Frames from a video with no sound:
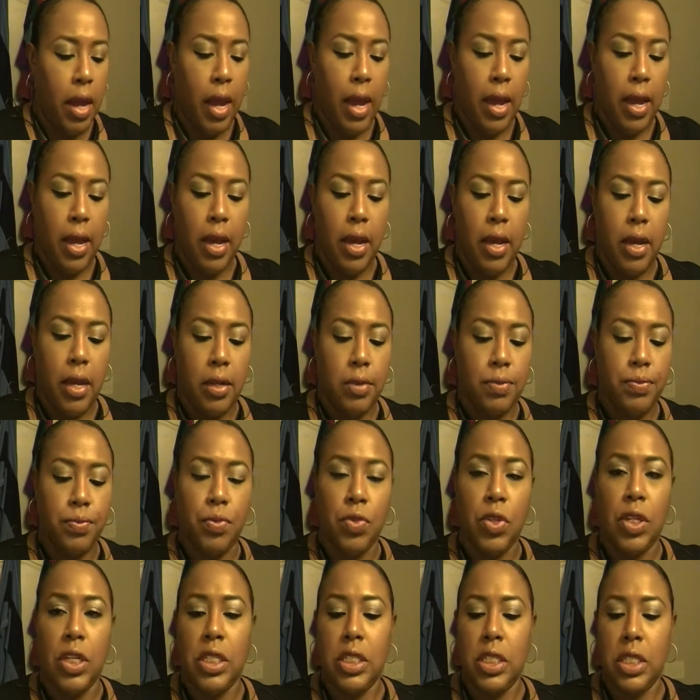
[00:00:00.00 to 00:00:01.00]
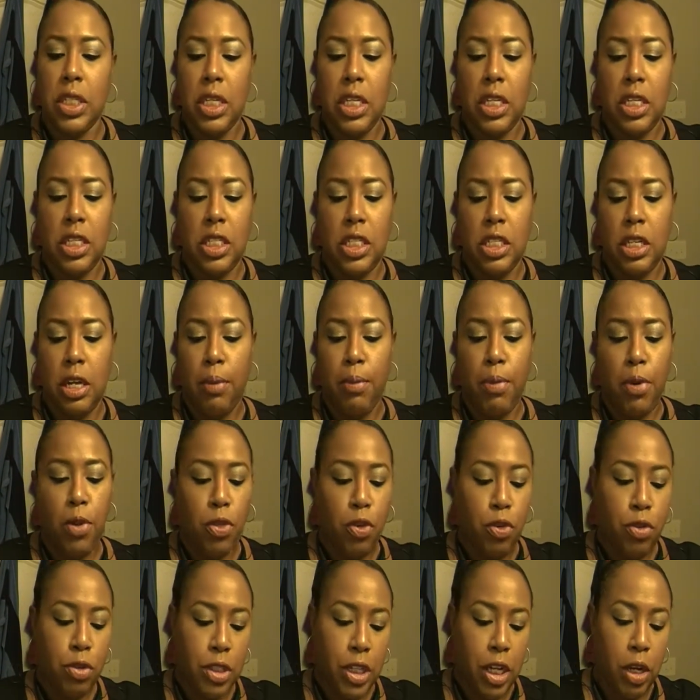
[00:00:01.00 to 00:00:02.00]
And this is number
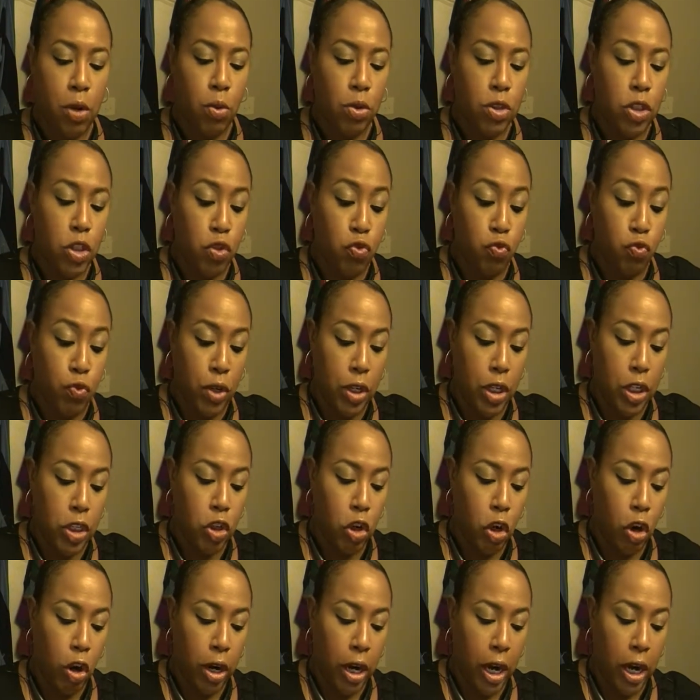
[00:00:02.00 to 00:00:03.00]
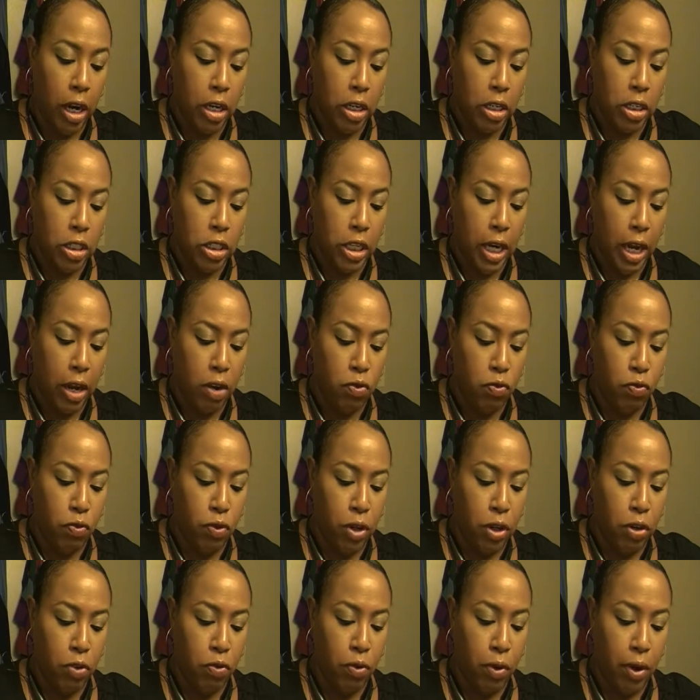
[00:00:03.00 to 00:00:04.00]
13, which is really dark and it's like
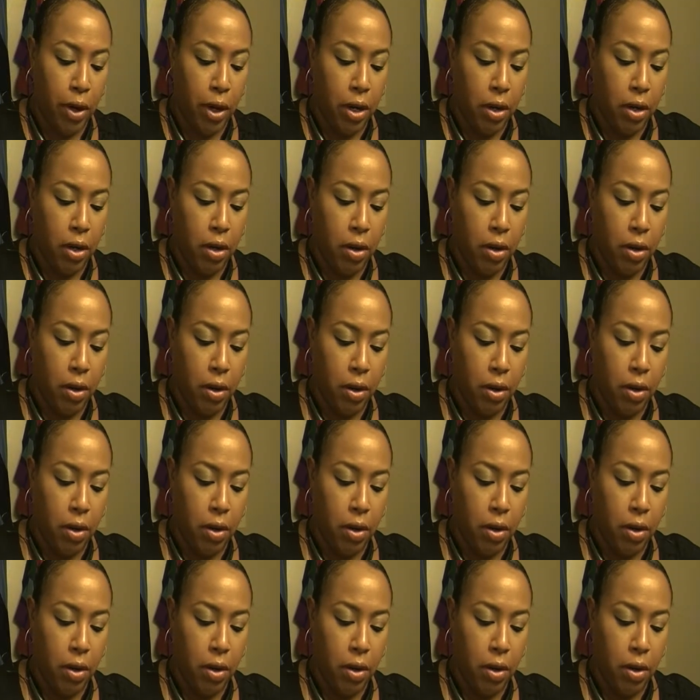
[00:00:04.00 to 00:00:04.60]
really red.